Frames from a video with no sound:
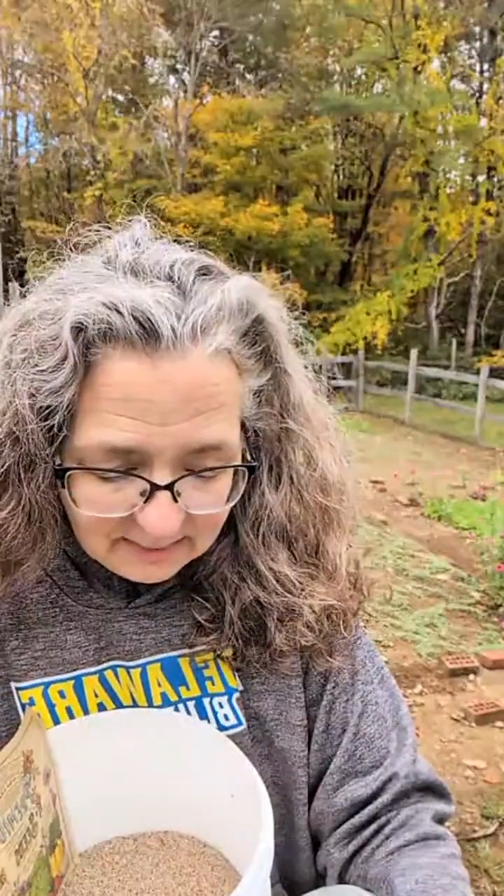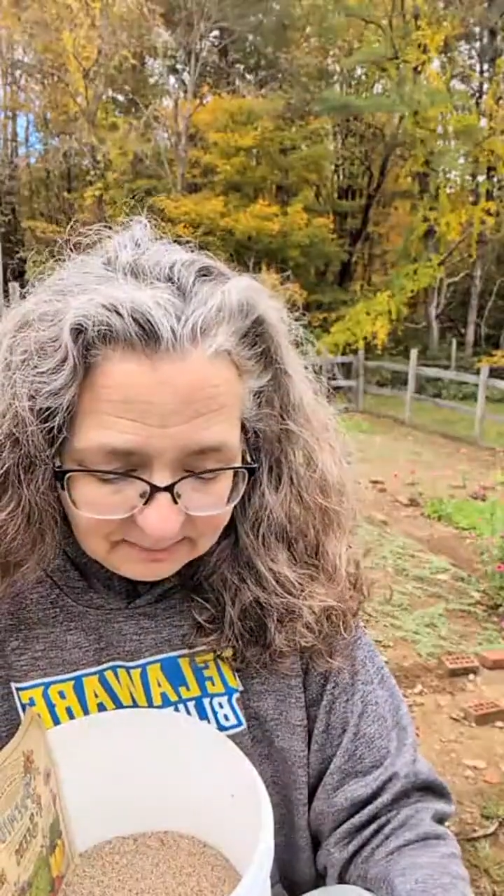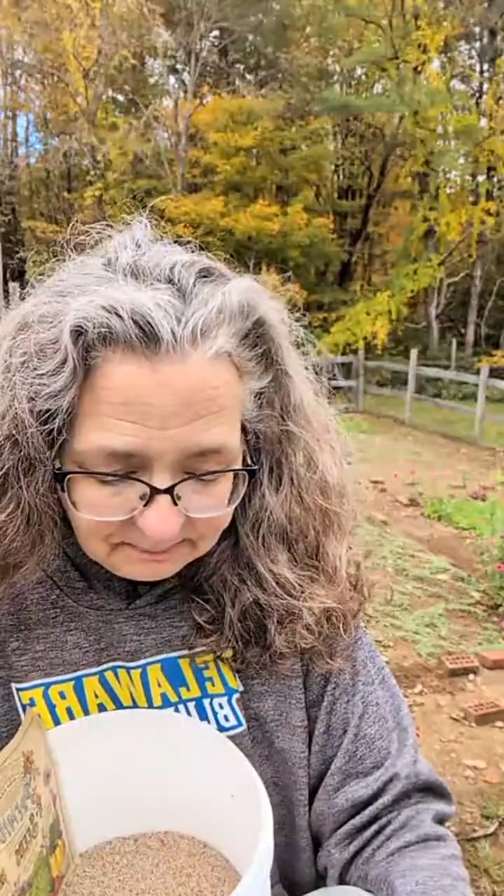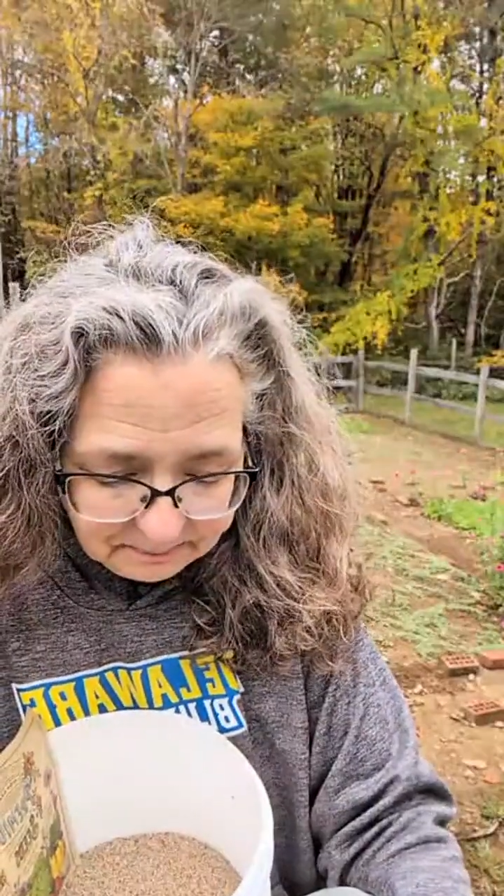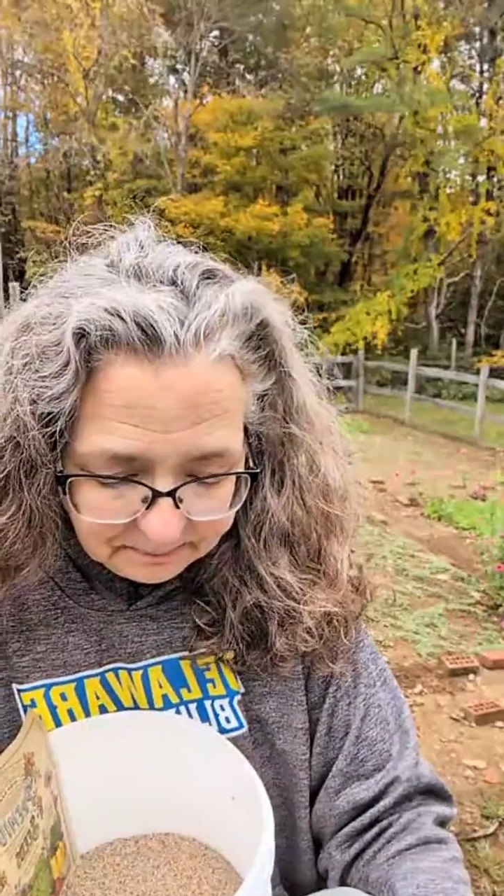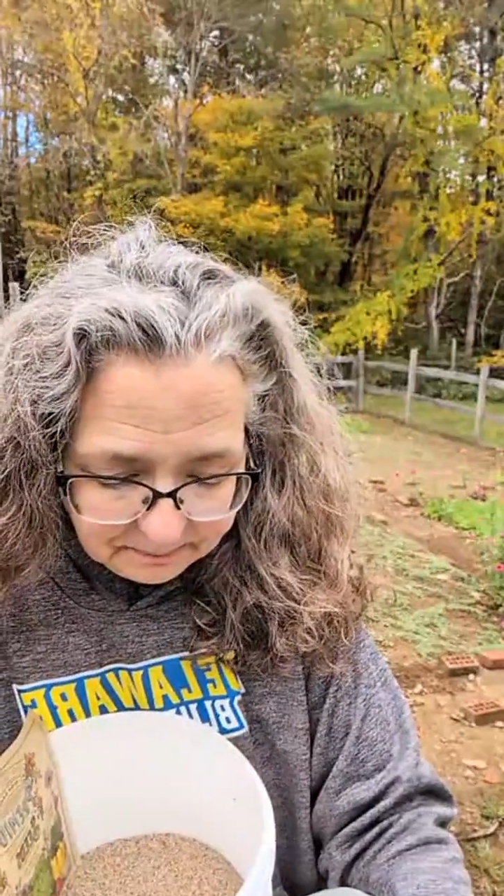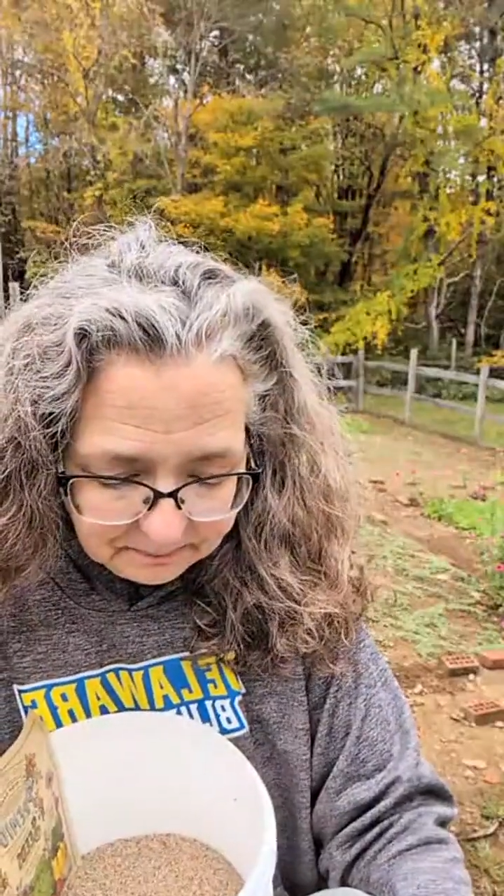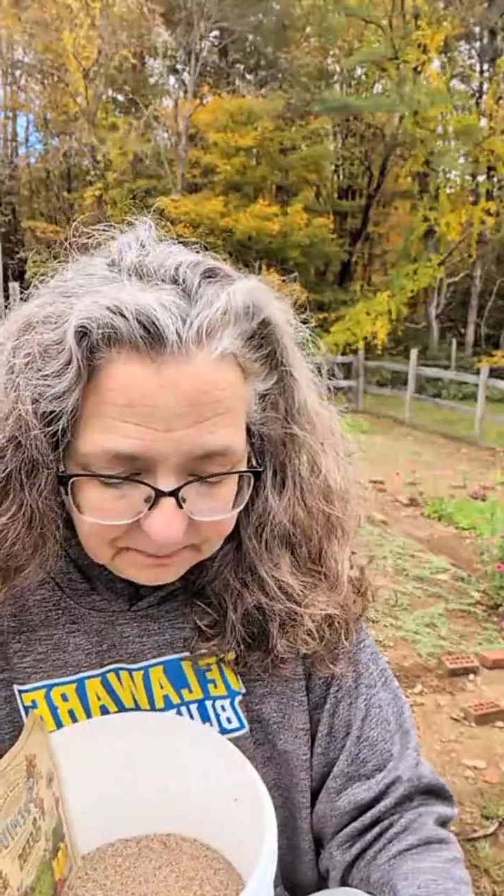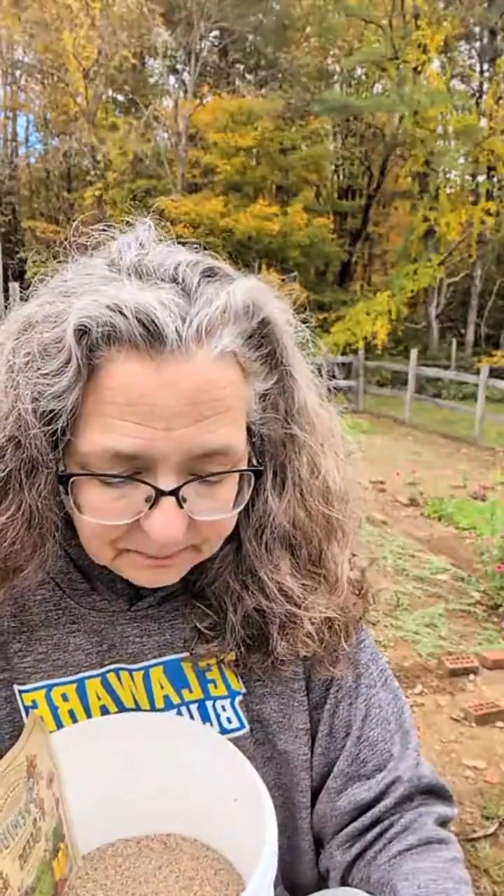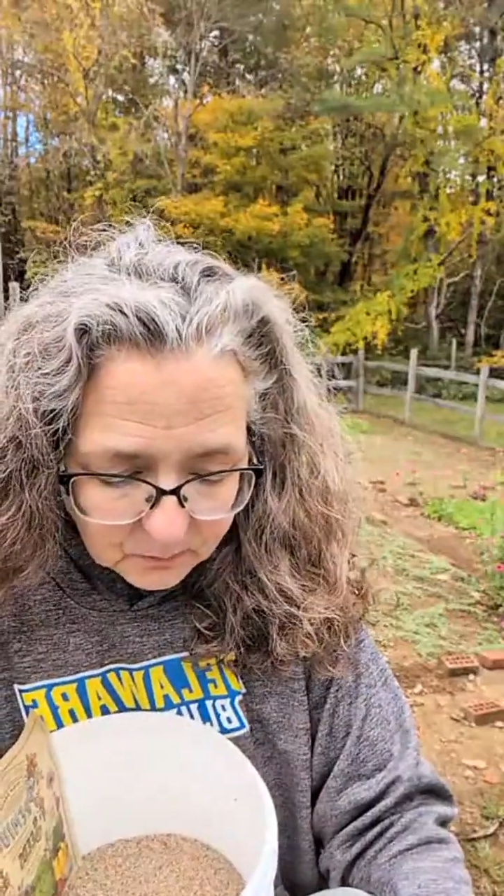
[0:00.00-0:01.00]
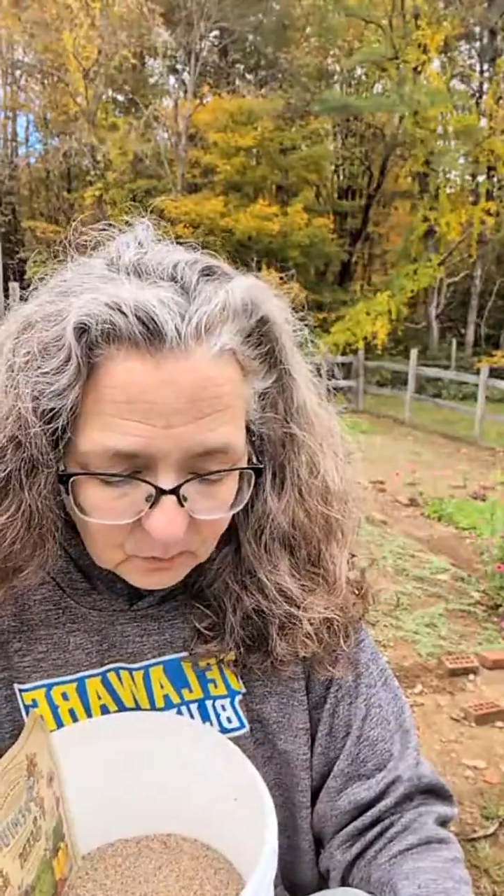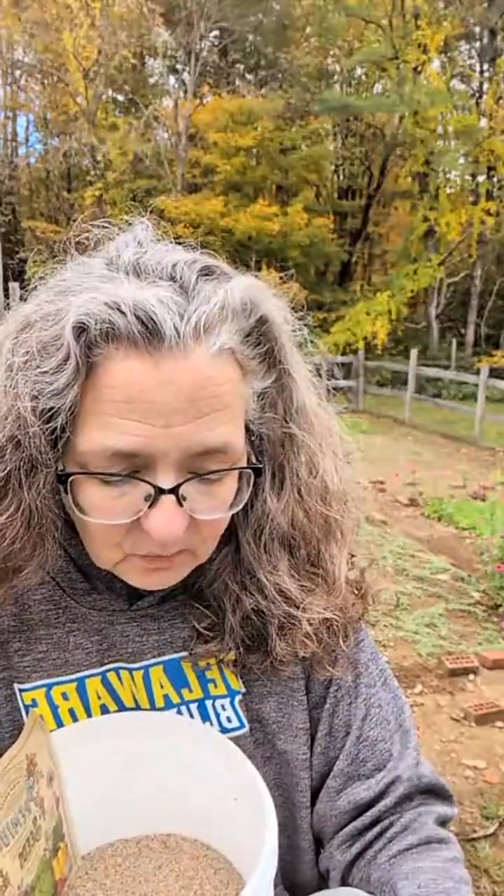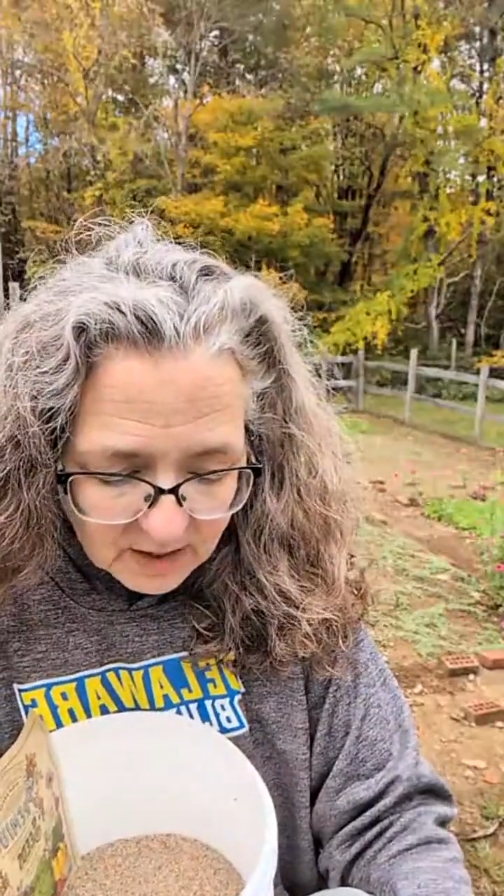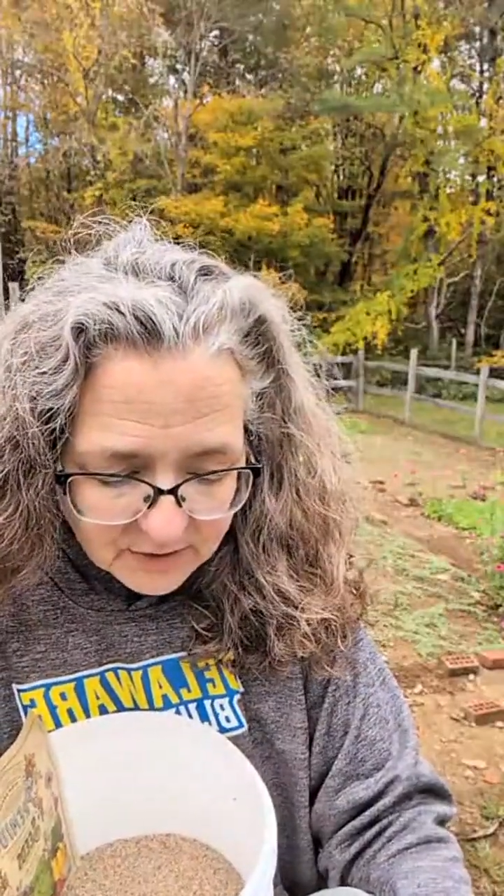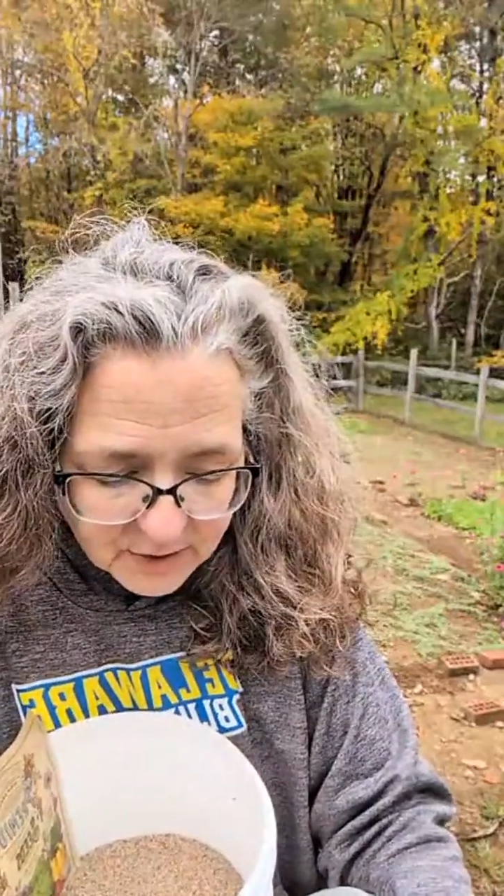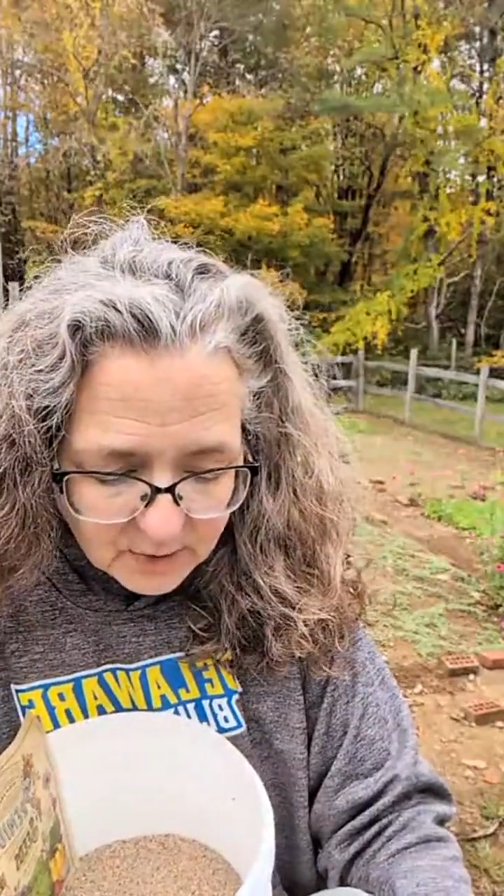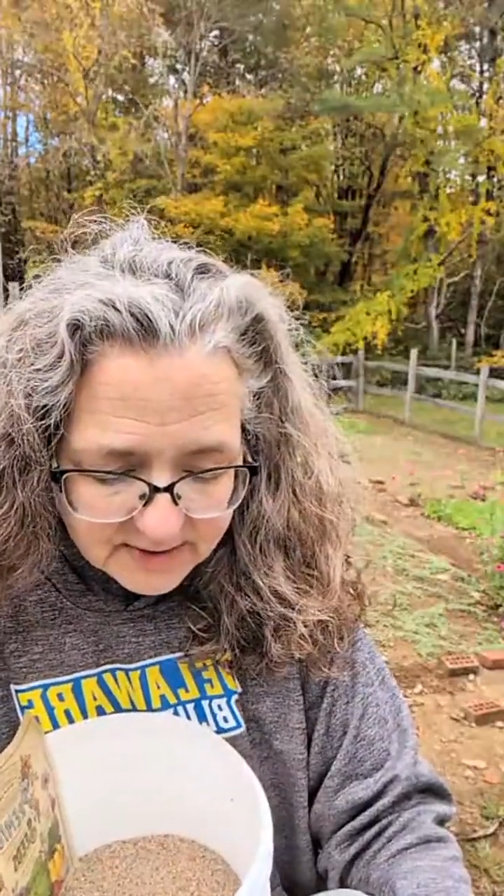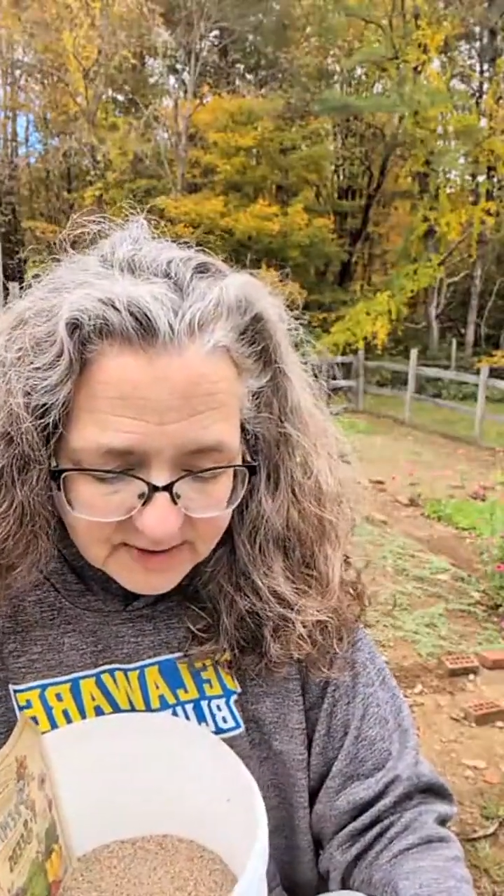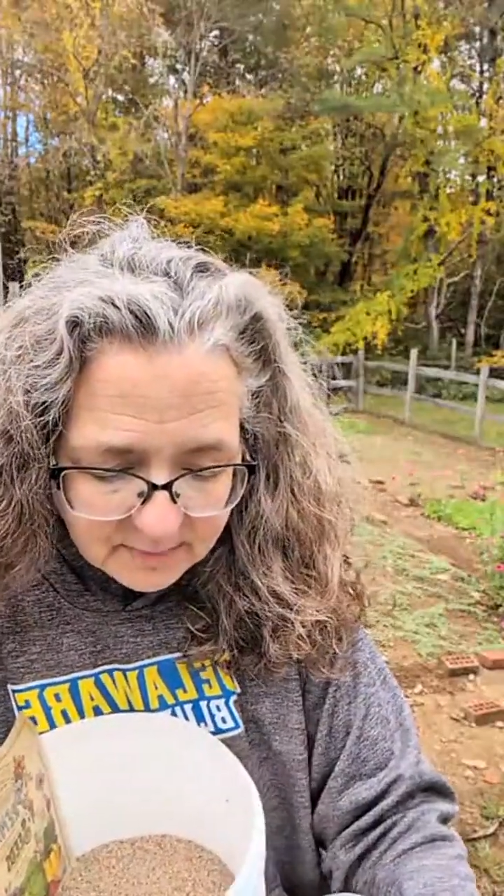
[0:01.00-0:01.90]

Um, so